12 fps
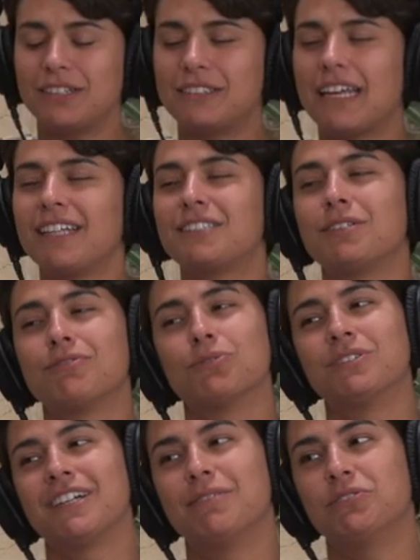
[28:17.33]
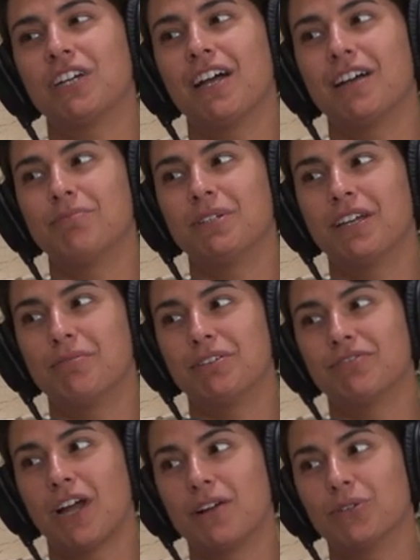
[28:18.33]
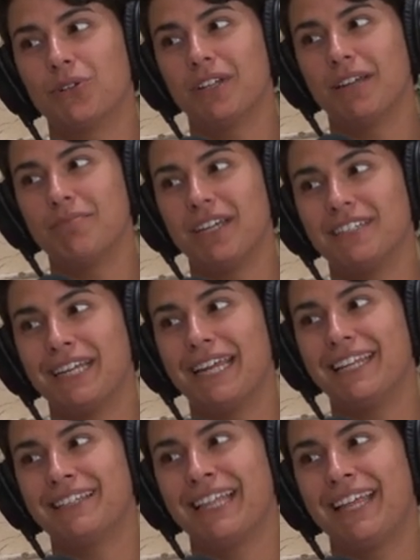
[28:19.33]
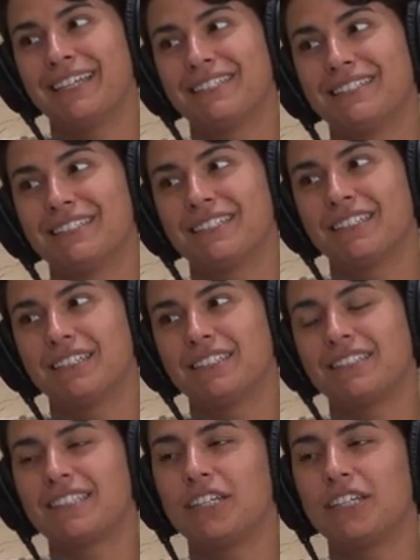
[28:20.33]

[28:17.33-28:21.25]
that's a full-time job becoming viral and maintaining that. I don't like, like